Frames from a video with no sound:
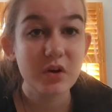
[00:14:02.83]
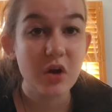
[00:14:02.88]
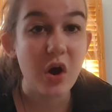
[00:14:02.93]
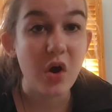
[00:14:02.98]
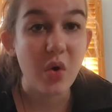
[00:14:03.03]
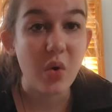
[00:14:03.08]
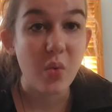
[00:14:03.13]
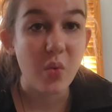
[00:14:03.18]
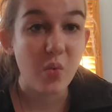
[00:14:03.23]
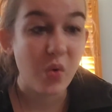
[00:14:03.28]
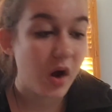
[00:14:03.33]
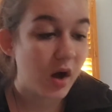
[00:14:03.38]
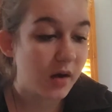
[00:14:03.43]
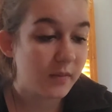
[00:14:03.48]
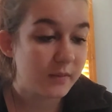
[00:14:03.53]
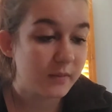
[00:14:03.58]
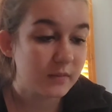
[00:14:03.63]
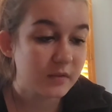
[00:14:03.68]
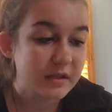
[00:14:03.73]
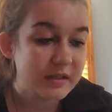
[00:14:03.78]
know what
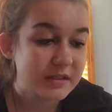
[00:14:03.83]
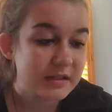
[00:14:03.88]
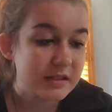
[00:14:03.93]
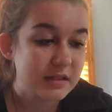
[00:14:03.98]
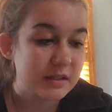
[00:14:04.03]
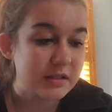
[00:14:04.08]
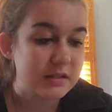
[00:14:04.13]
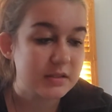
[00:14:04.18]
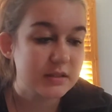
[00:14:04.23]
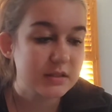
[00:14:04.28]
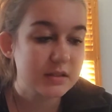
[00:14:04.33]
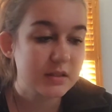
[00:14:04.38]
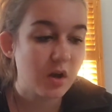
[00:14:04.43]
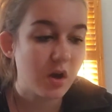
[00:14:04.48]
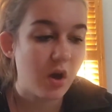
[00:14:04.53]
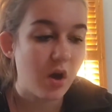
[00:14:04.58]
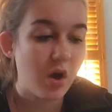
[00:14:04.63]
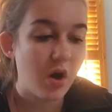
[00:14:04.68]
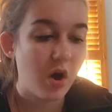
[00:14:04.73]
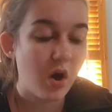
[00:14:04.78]
listings
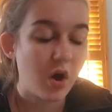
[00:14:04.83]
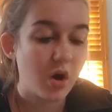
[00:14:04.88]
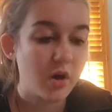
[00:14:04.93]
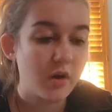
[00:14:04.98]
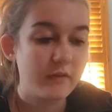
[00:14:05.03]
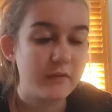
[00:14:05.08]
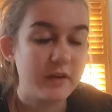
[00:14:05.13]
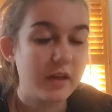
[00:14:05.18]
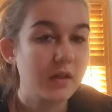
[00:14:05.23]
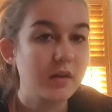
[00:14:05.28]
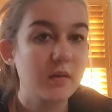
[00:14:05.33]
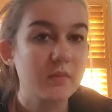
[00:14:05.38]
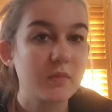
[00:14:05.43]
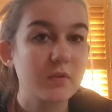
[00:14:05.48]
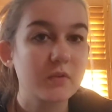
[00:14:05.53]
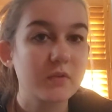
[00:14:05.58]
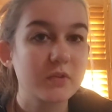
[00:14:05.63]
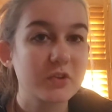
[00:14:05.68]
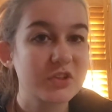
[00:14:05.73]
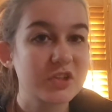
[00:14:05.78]
are
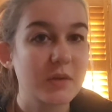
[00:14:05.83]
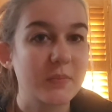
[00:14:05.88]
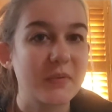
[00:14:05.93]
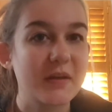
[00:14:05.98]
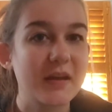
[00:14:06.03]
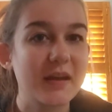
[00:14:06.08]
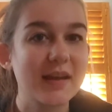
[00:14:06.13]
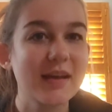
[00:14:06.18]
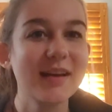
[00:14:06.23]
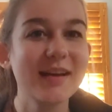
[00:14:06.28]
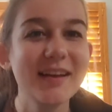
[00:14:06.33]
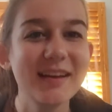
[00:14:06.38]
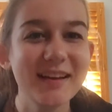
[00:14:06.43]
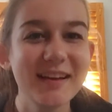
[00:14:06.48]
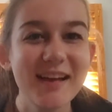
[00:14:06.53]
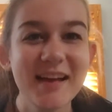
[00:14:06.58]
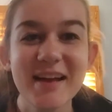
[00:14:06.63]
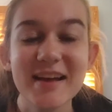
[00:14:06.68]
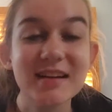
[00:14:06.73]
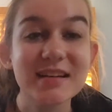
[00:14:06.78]
available for shipping
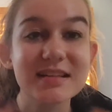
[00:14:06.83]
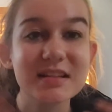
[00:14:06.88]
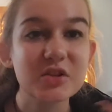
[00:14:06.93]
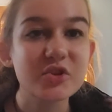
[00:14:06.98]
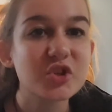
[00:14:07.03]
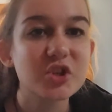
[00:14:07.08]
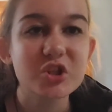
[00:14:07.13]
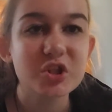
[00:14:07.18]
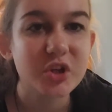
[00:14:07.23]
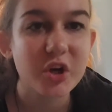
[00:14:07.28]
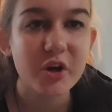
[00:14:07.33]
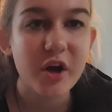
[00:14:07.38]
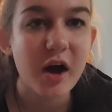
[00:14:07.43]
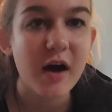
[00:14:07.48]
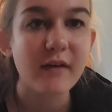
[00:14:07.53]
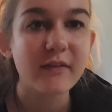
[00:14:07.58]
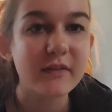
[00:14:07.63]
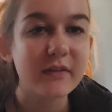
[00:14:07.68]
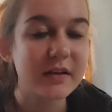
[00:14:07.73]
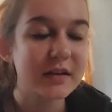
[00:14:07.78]
because they'll just turn
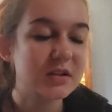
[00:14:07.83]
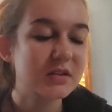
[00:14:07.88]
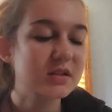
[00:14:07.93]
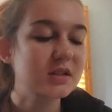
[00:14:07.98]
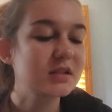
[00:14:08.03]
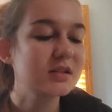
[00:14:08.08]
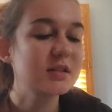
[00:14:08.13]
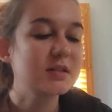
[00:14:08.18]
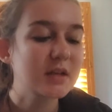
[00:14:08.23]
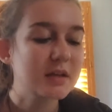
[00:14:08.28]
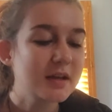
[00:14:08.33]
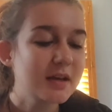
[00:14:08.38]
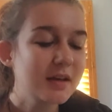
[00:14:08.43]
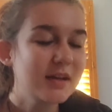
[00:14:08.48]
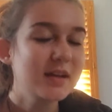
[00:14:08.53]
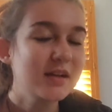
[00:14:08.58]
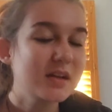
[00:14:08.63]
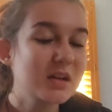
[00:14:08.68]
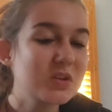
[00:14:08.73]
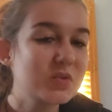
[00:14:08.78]
off. It's
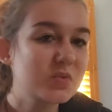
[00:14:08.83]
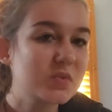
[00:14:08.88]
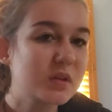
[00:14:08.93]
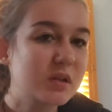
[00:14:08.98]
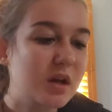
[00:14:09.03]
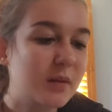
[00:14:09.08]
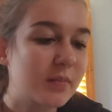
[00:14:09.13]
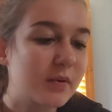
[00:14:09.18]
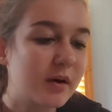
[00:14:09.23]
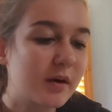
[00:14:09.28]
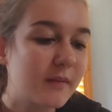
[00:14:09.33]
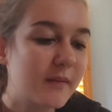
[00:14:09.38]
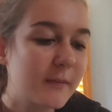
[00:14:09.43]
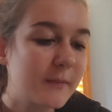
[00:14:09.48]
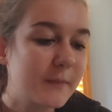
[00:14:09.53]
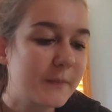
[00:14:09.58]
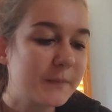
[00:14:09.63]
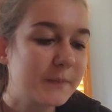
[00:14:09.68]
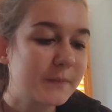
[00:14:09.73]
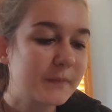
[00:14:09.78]
really a problem.
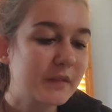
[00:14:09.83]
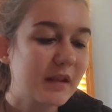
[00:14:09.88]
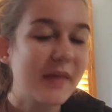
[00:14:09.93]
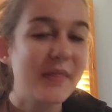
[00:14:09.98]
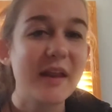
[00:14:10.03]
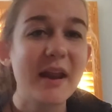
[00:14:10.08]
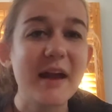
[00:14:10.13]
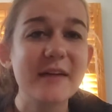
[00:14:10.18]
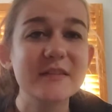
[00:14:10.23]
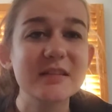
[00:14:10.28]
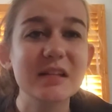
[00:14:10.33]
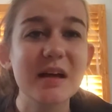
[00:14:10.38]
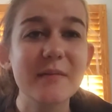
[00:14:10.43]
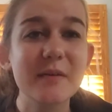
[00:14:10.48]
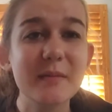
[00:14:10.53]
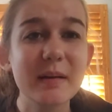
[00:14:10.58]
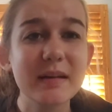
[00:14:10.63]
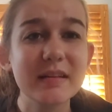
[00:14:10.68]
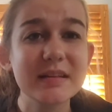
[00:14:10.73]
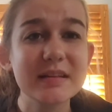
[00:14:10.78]
And then I have some
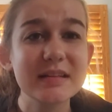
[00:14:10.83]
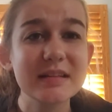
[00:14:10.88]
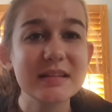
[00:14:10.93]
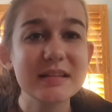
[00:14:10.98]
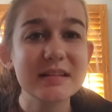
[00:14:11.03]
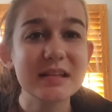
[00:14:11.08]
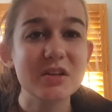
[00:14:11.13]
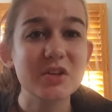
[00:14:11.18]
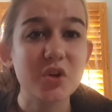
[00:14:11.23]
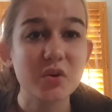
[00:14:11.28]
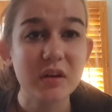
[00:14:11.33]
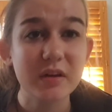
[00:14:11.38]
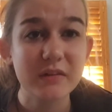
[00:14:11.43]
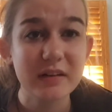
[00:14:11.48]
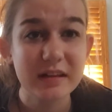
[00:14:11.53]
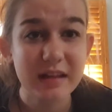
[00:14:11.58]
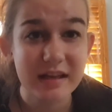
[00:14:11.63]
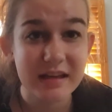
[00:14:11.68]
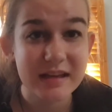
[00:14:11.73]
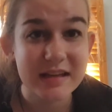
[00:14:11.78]
of my listings that don't
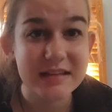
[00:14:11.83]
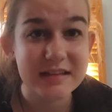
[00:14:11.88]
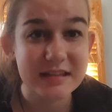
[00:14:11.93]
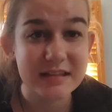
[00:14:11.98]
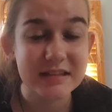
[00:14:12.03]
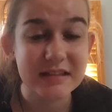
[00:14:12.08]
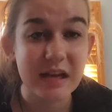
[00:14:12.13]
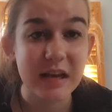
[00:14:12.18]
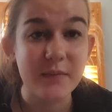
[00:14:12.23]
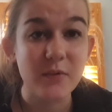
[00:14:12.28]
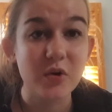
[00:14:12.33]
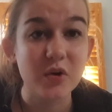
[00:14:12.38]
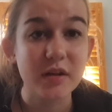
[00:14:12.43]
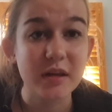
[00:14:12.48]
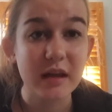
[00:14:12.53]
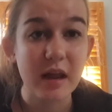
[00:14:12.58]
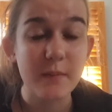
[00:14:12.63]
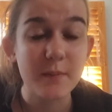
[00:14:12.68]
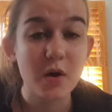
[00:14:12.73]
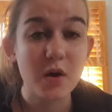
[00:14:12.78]
even like exist anymore.
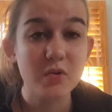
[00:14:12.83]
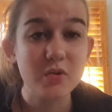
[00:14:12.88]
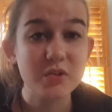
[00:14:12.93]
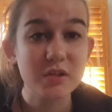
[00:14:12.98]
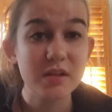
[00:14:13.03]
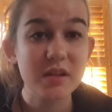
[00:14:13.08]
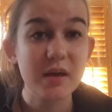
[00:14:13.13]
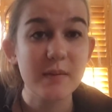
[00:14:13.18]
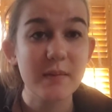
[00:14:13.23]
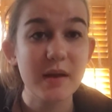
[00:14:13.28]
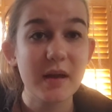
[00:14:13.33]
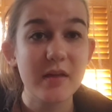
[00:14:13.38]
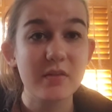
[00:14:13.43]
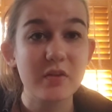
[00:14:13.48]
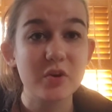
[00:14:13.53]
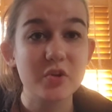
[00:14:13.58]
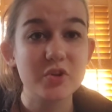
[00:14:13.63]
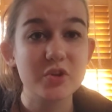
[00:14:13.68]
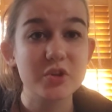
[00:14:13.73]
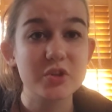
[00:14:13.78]
Like I posted them and
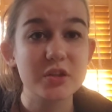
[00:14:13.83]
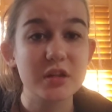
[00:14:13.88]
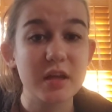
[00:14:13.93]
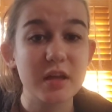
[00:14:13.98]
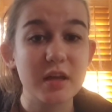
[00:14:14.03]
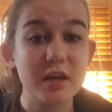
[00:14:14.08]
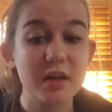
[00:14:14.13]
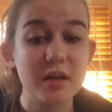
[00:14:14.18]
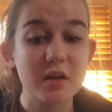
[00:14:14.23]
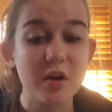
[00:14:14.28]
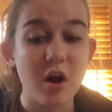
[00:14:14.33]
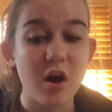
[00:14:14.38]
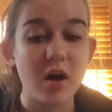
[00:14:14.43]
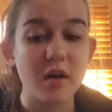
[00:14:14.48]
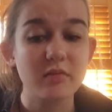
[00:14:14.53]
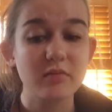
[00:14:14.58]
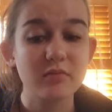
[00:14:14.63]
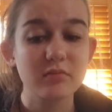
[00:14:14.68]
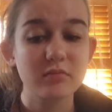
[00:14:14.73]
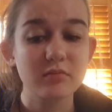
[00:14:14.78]
they're just like
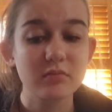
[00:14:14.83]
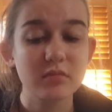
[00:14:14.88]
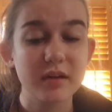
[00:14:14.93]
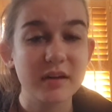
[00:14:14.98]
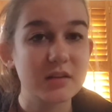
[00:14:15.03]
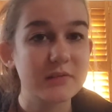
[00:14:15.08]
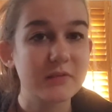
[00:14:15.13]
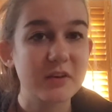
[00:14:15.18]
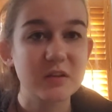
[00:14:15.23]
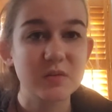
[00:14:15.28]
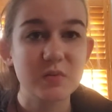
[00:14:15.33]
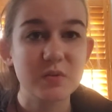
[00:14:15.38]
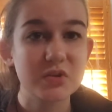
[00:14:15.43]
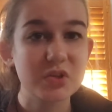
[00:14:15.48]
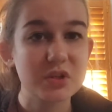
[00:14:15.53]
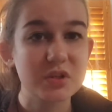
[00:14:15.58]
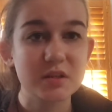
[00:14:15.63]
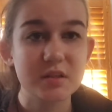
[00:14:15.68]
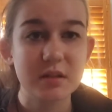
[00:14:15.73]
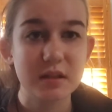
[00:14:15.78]
gone. Like Facebook
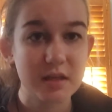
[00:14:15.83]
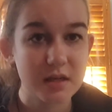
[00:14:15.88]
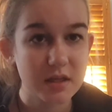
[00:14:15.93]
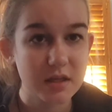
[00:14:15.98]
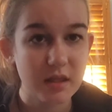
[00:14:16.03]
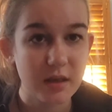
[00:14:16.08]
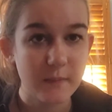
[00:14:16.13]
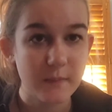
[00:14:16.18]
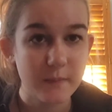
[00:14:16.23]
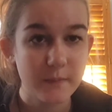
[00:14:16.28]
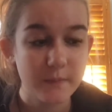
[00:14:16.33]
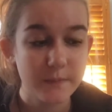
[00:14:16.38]
just deleted them.